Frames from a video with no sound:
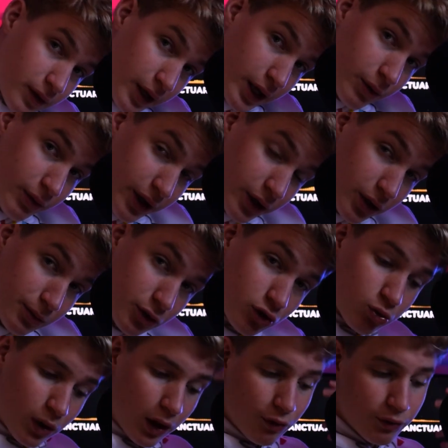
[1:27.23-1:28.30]
Anyway, at number
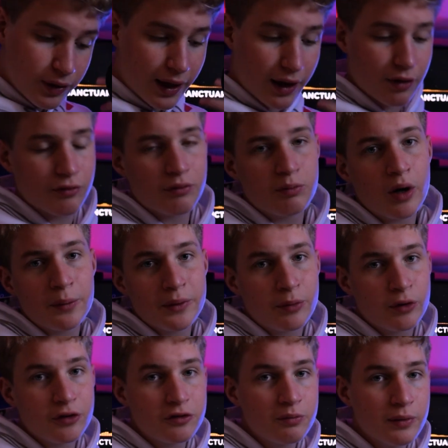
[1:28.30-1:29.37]
12, we have Bobby
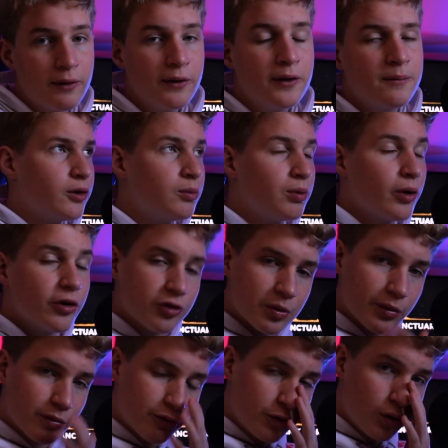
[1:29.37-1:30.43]
Boysenberry. You probably saw
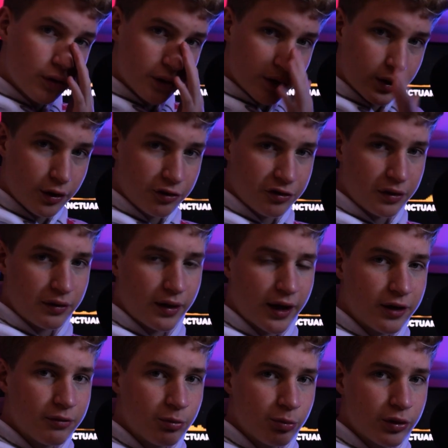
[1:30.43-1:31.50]
my review on it, and I was like, I
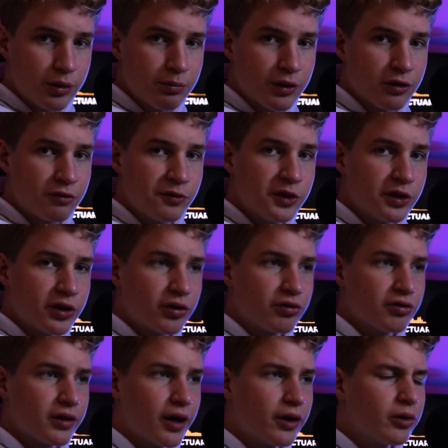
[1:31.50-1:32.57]
had pretty mixed
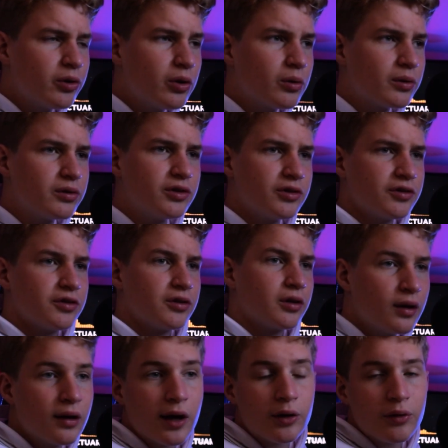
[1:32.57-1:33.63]
feelings. Like, I don't know, I
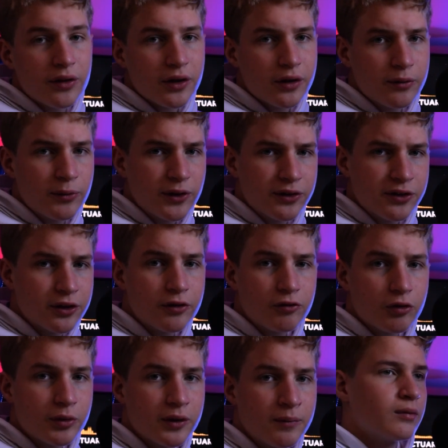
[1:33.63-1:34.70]
don't think it really did it
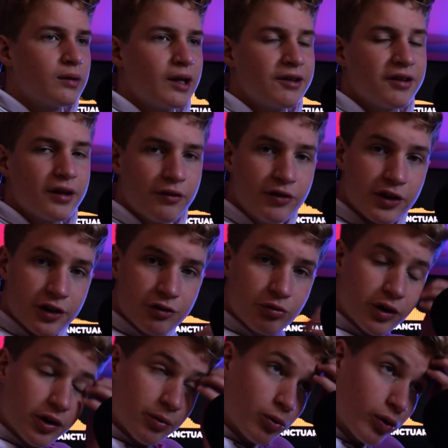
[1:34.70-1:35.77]
for me. It's like, I feel like it's
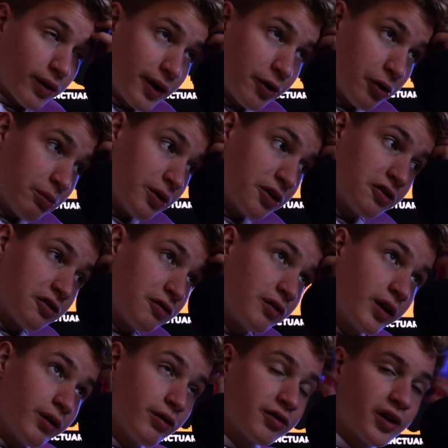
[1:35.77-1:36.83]
one of the more hit or miss
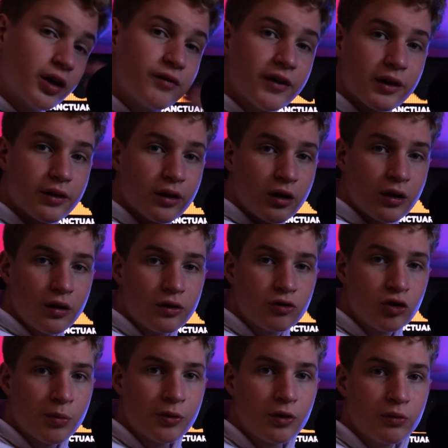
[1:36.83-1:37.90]
flavors, kind of like
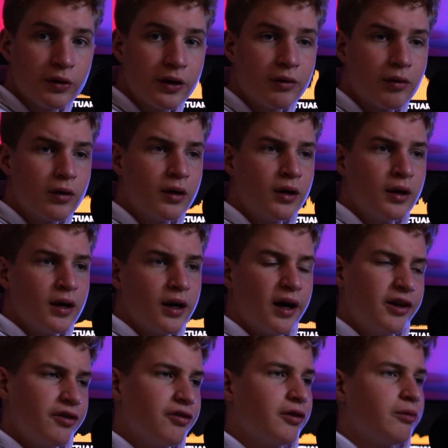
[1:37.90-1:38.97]
Tropical Rain.
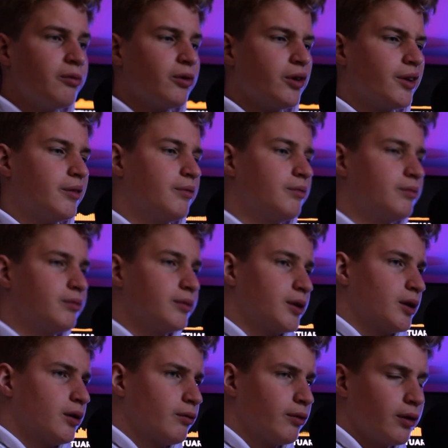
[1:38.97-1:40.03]
I just didn't really
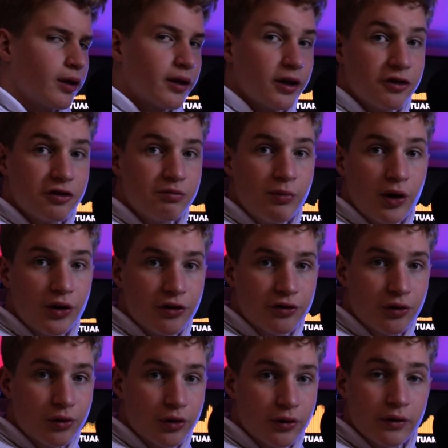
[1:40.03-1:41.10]
like it. It smelled
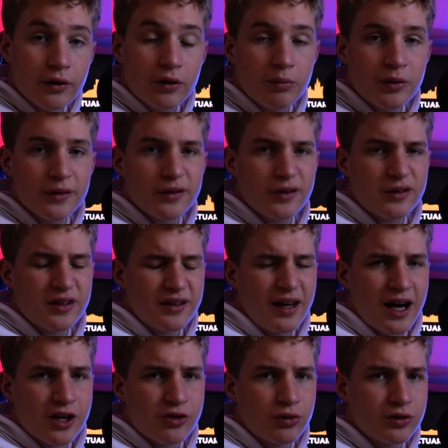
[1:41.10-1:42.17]
so good though, but the
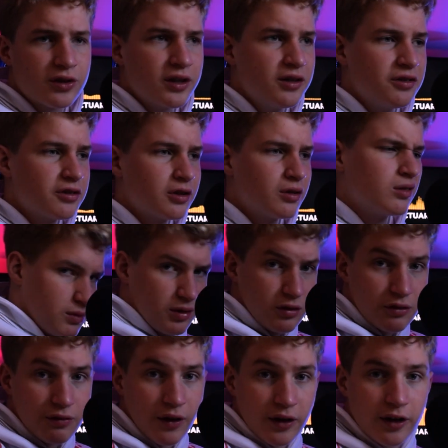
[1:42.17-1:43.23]
actual taste,
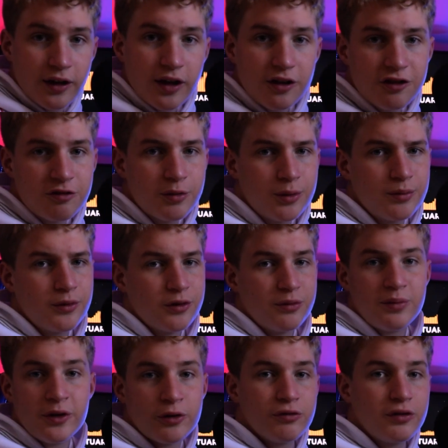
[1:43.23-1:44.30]
it's fine, I guess, but there are
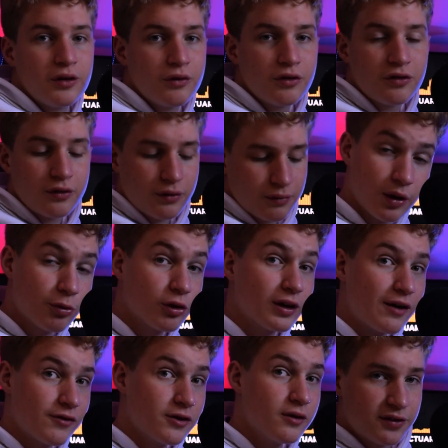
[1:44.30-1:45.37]
better flavors. Number
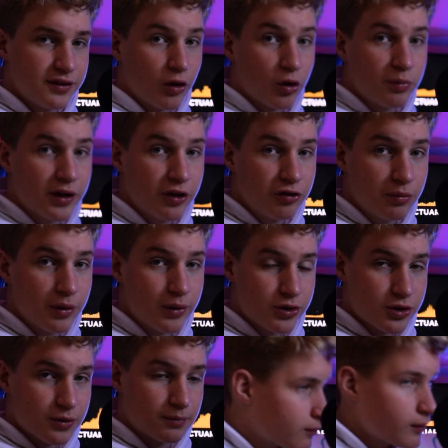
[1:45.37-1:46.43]
11, Sour Pixel
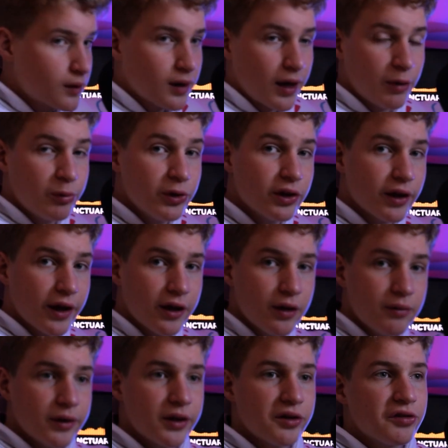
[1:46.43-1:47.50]
Potion. I really like
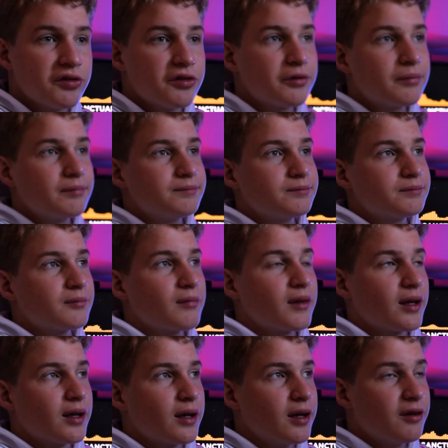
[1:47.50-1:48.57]
it. It's
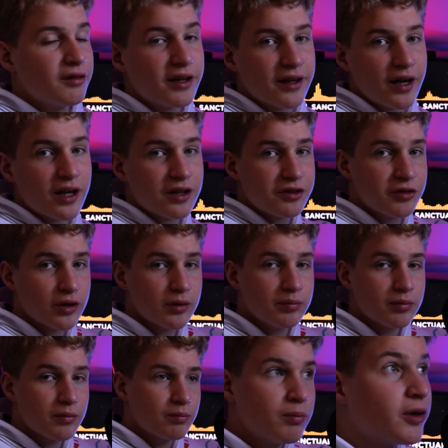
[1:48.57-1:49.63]
like Galaxy
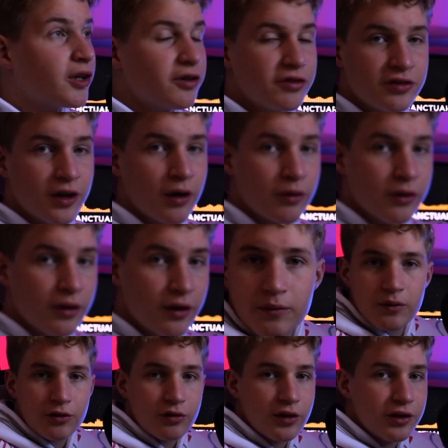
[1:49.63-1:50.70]
Grape, but it's sour.
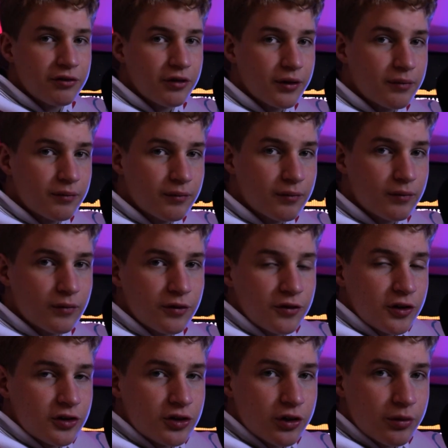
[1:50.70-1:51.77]
So that's like
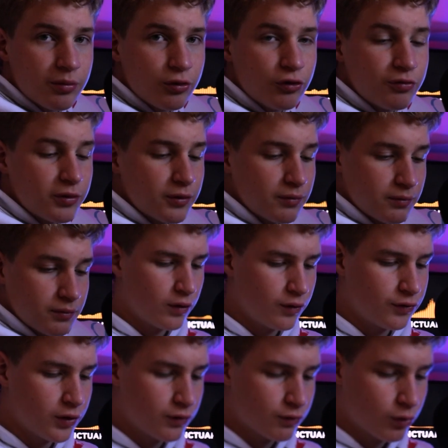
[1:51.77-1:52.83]
such an improvement.
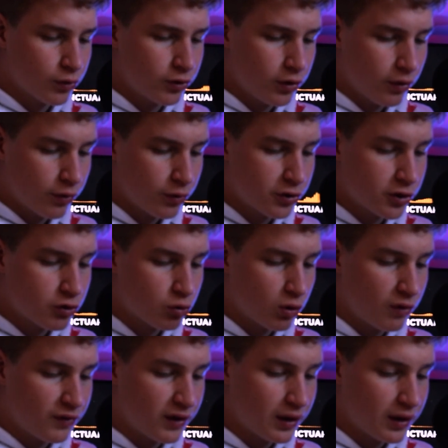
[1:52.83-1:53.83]
15, 14, 13, 12,